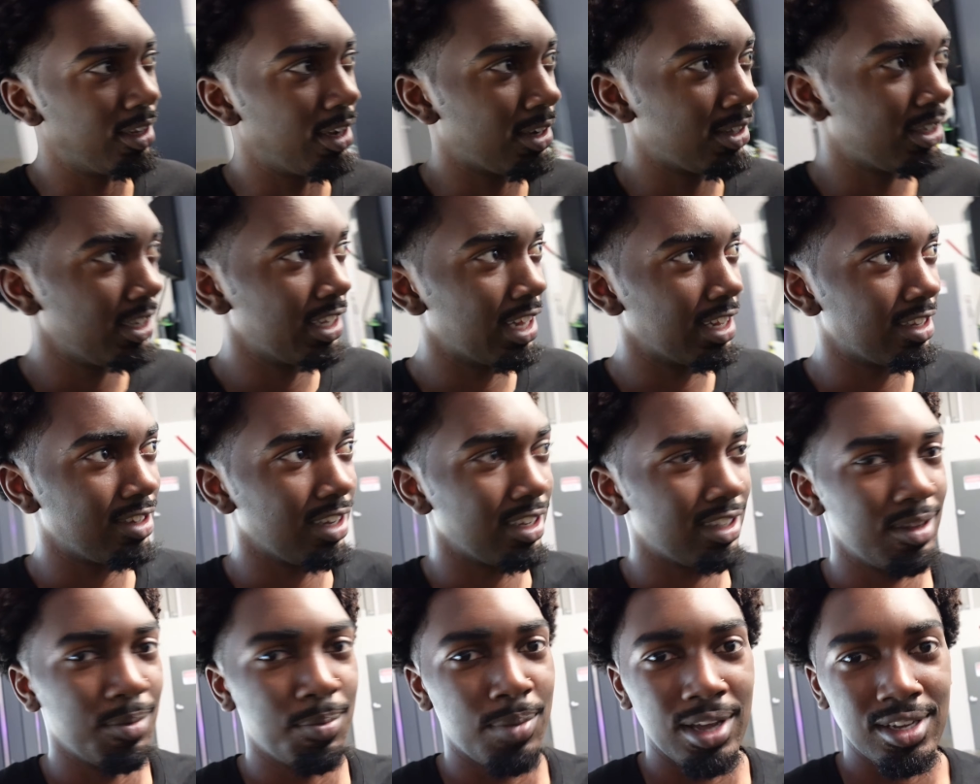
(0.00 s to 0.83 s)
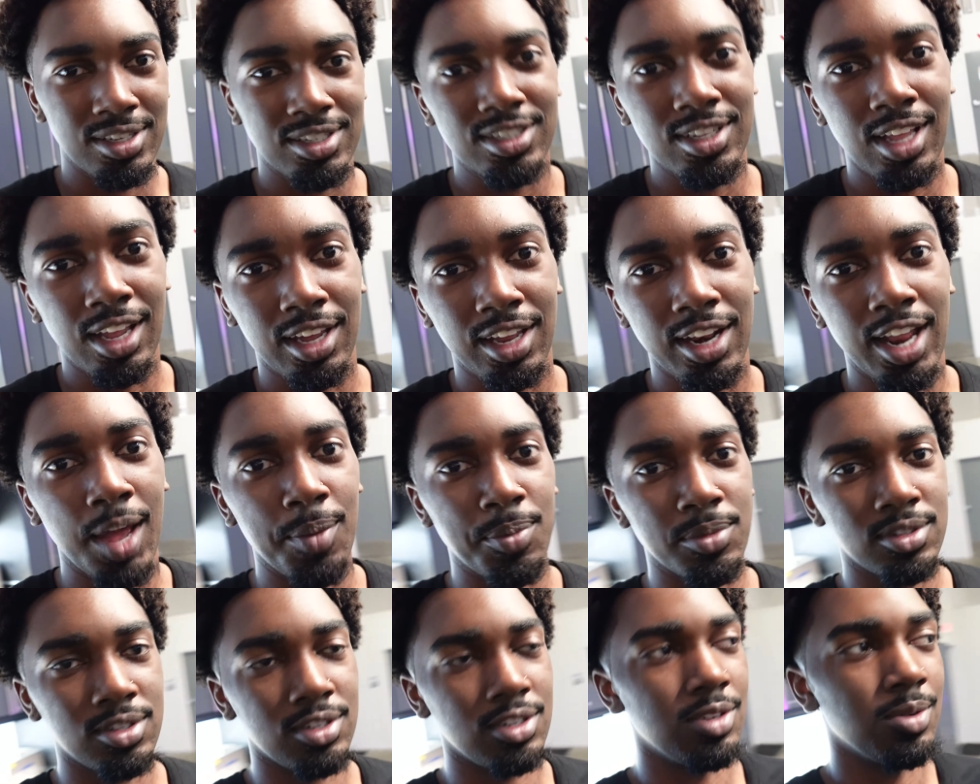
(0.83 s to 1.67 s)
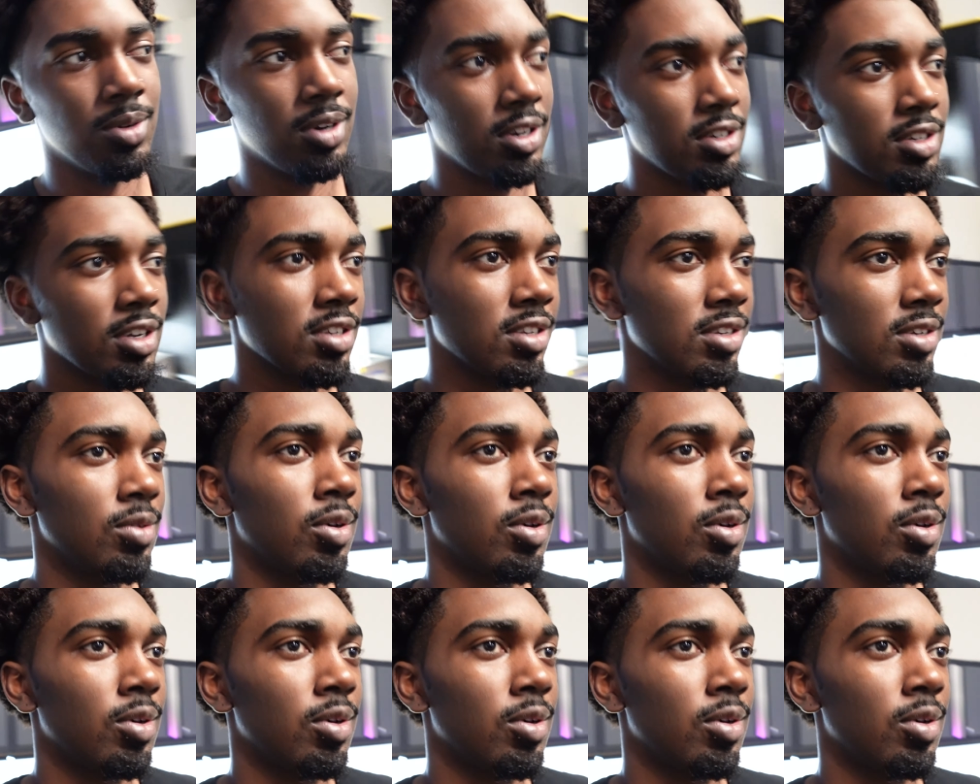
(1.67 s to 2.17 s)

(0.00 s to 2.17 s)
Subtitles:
Luckily, that's like the best thing that can happen to you when adjusting